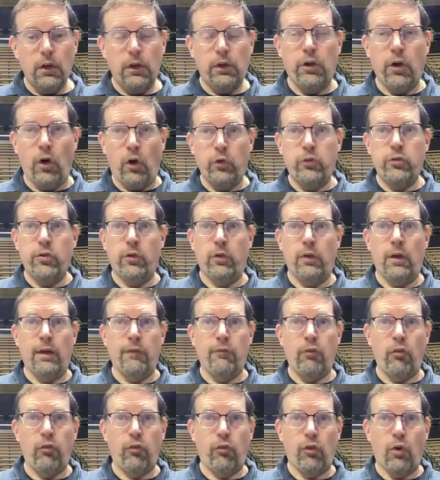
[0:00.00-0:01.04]
go-to
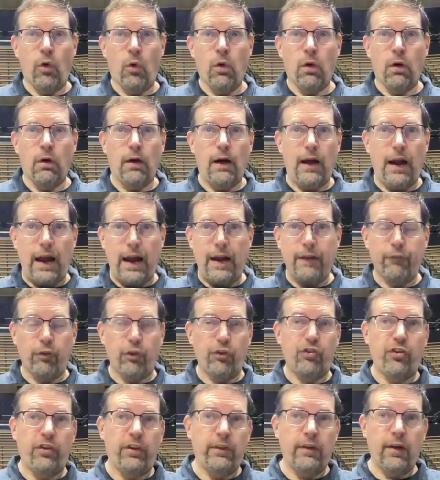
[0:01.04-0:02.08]
level scorer,
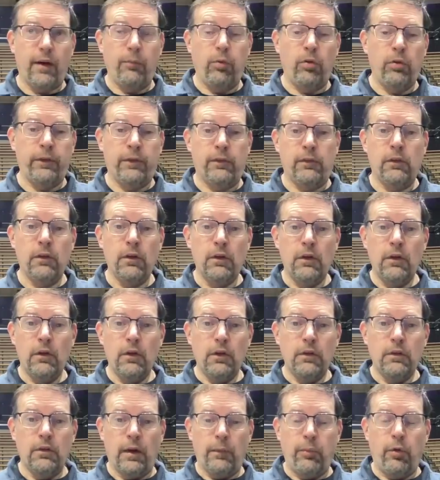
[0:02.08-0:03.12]
averaging double
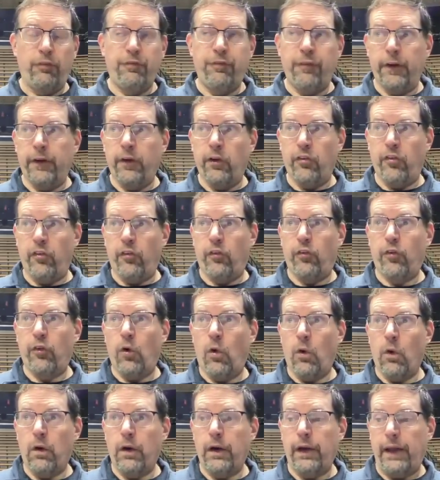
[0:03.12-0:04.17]
double figures in
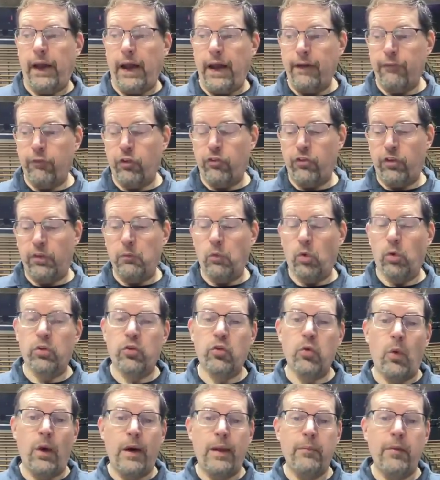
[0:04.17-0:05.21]
scoring, averaging more than
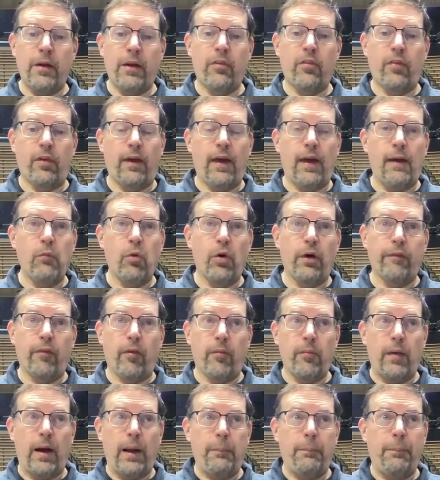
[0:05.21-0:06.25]
20 minutes a game, whatever
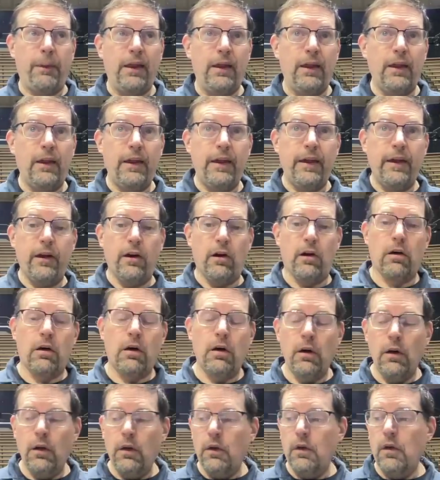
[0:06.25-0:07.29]
it might be. Here,
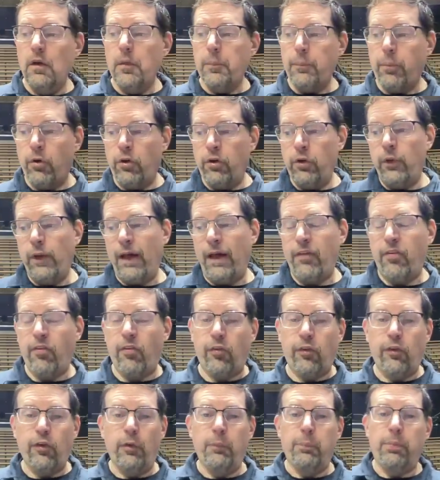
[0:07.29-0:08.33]
Purdue has
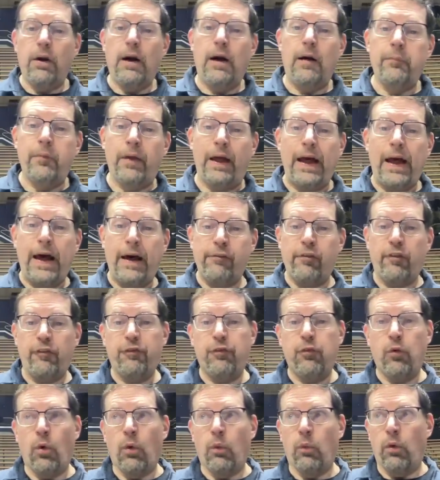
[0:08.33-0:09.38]
this good problem to have at
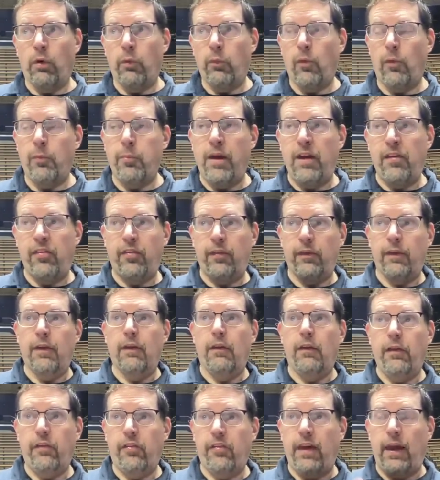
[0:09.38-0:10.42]
forward, where Mason
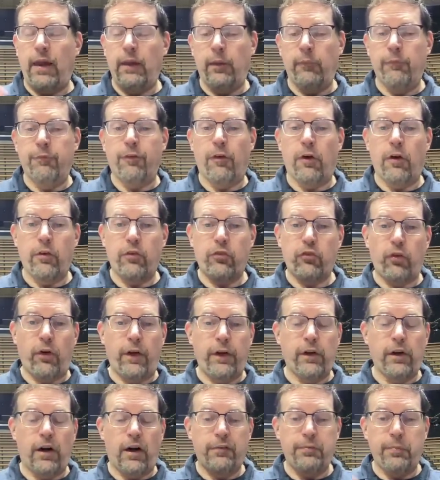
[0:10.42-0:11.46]
Gillis, Caleb Furst,
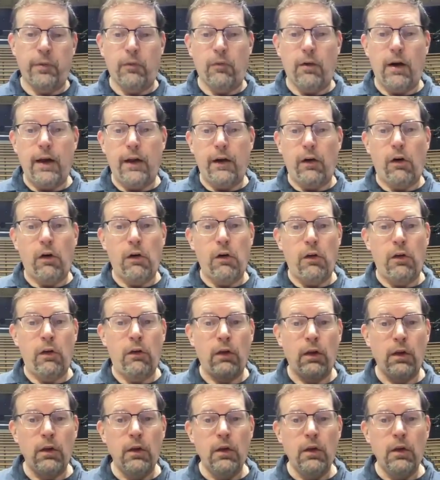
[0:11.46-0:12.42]
Trey Kaufman-Renn are all